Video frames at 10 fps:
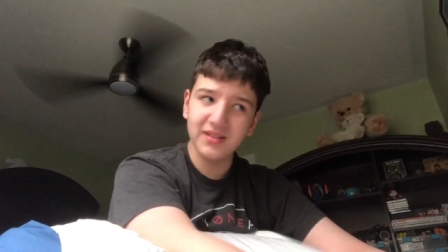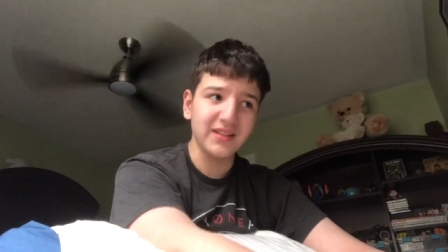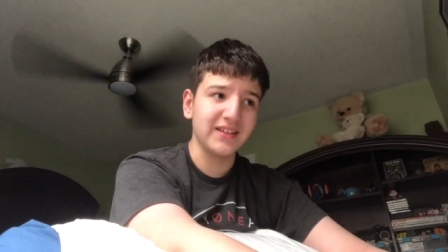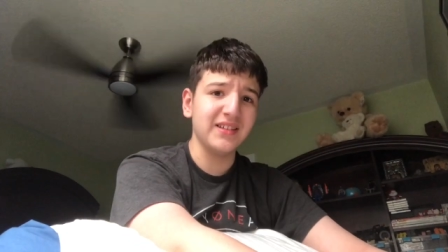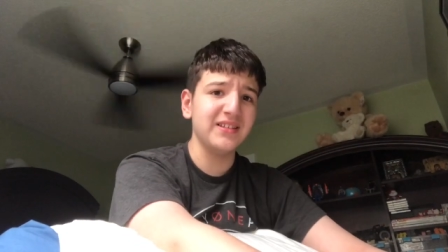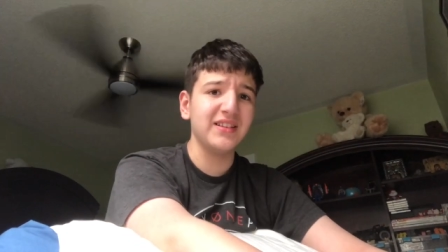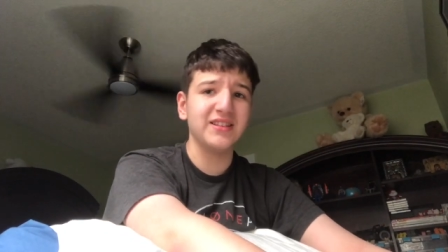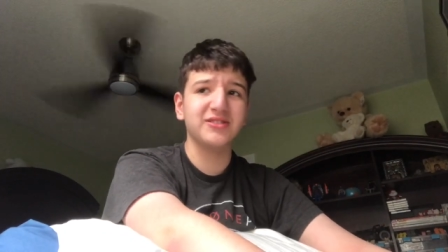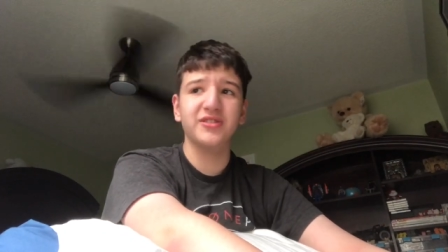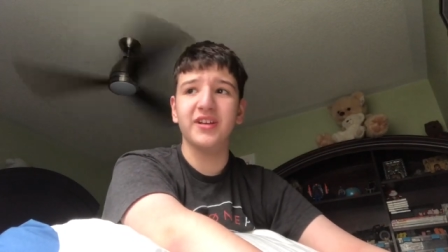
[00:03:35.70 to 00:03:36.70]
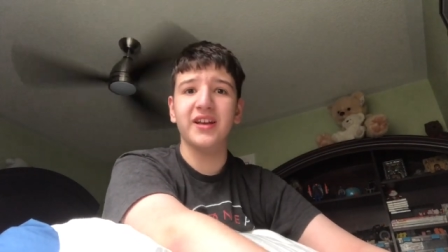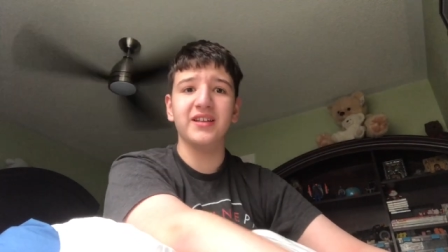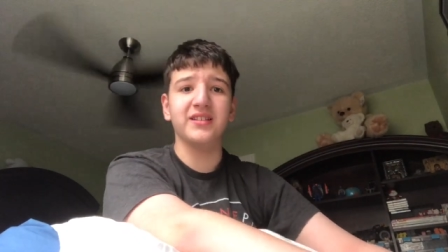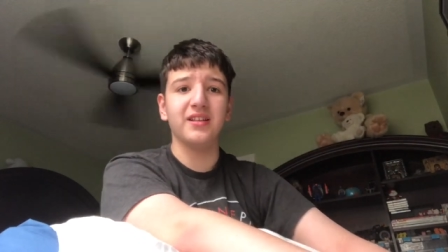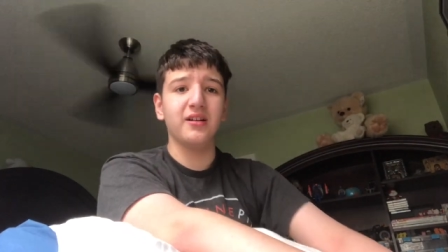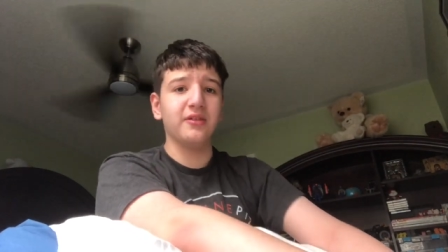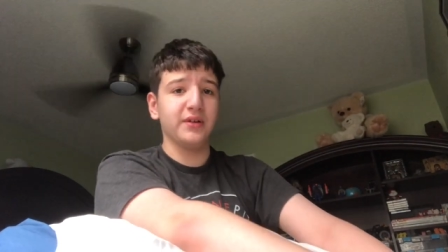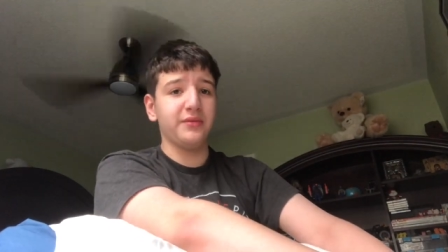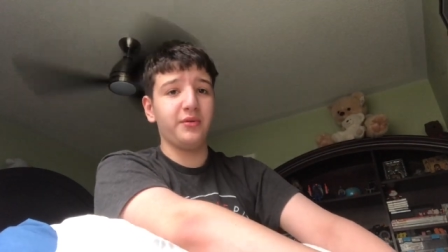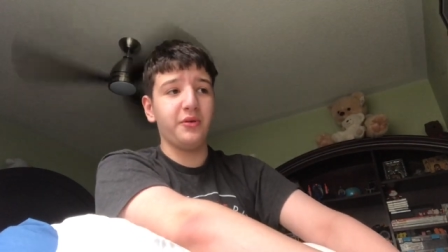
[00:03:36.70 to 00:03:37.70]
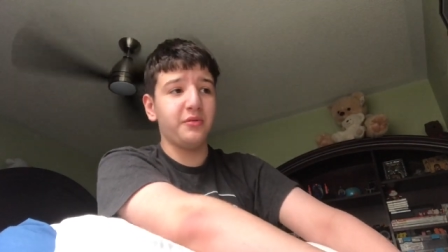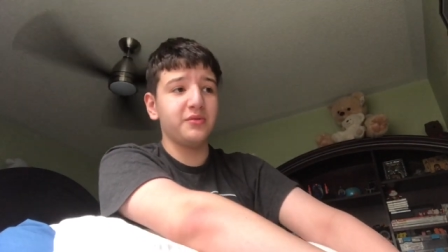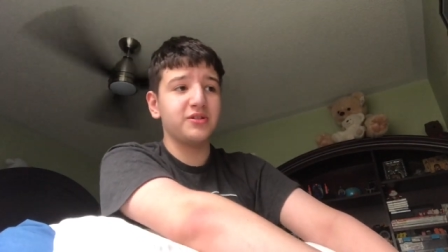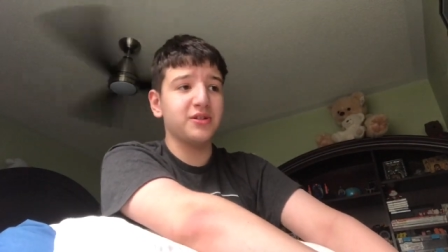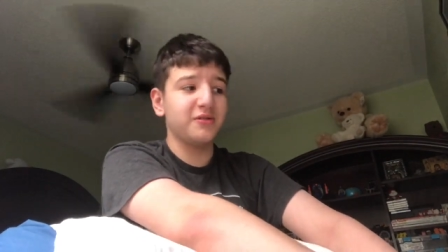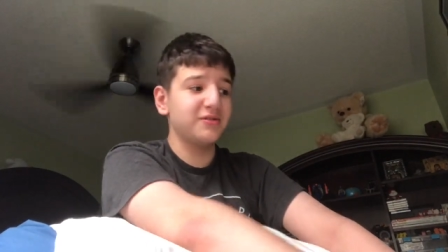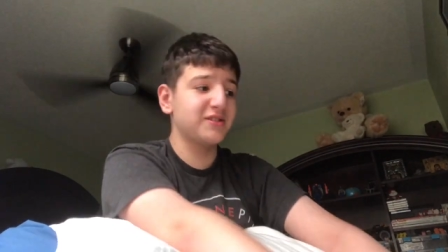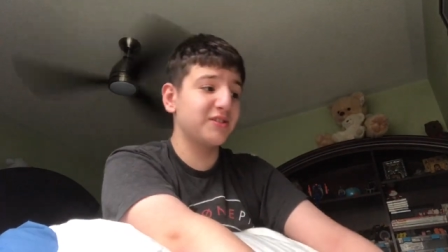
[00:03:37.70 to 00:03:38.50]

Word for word: like yesterday at around noon, so it's